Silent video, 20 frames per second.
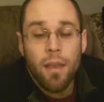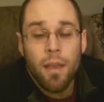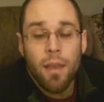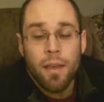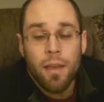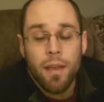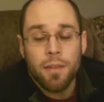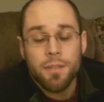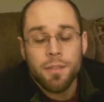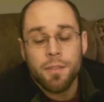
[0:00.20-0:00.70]

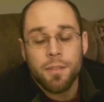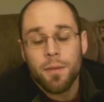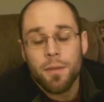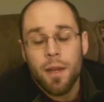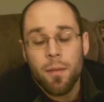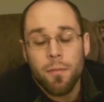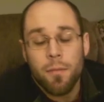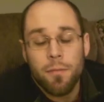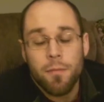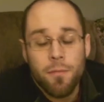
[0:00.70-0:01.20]
Hey guys, it's
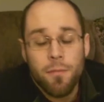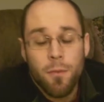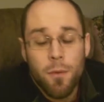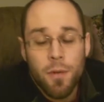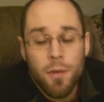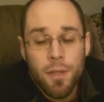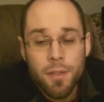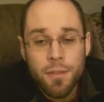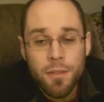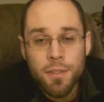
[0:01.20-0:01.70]
Rob.
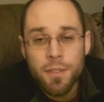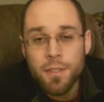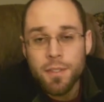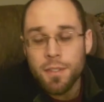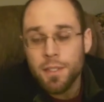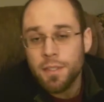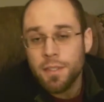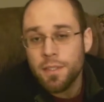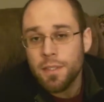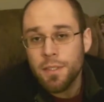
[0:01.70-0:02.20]

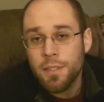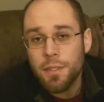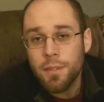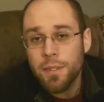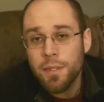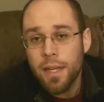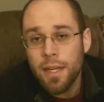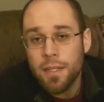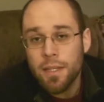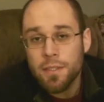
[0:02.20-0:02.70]
462
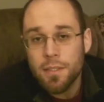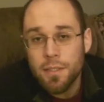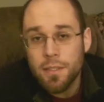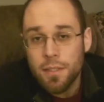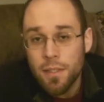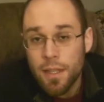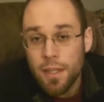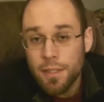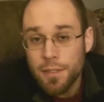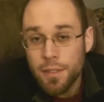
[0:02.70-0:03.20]
days
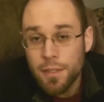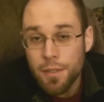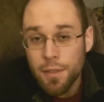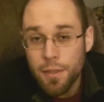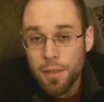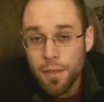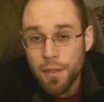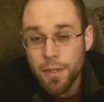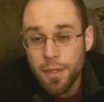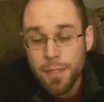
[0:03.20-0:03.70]
until I
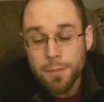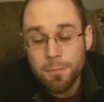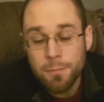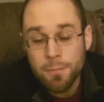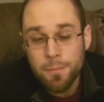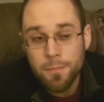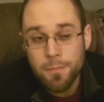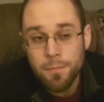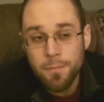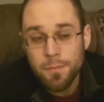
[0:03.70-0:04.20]
turn 30.
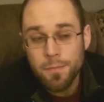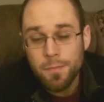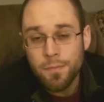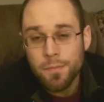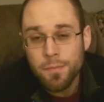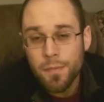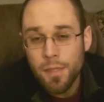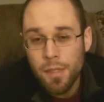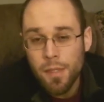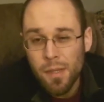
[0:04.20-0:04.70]

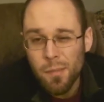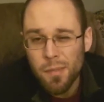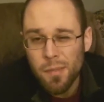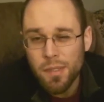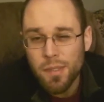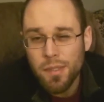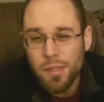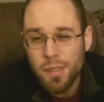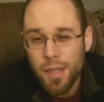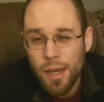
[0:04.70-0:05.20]
I'm
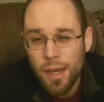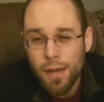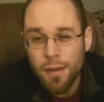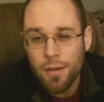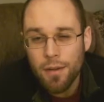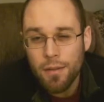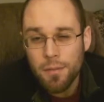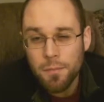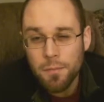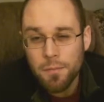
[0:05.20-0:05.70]

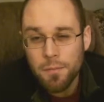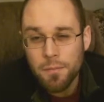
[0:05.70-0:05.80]
tired.